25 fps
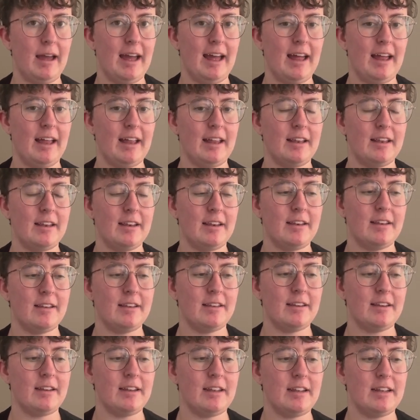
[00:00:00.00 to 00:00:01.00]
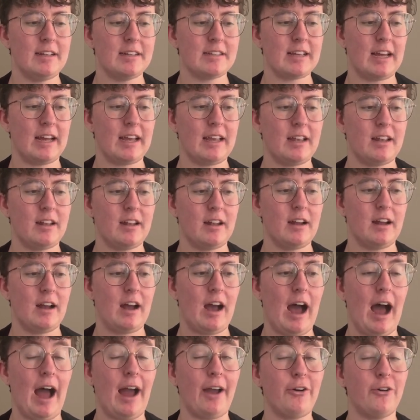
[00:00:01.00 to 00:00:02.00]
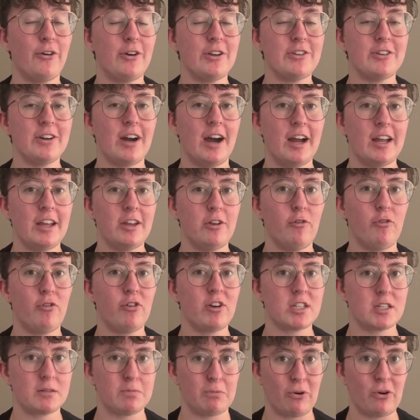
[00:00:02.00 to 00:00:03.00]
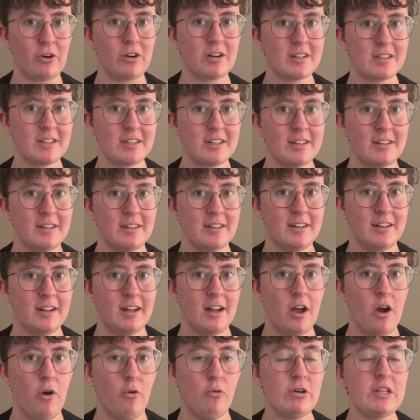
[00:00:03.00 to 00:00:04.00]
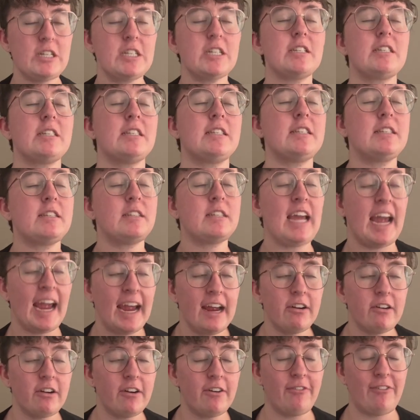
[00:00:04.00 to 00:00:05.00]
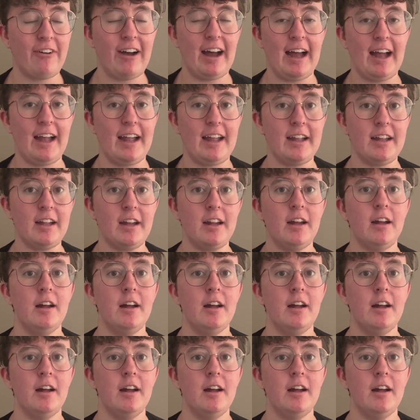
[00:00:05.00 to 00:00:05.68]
And he's I'm going to hunt you for sport, which is terrifying.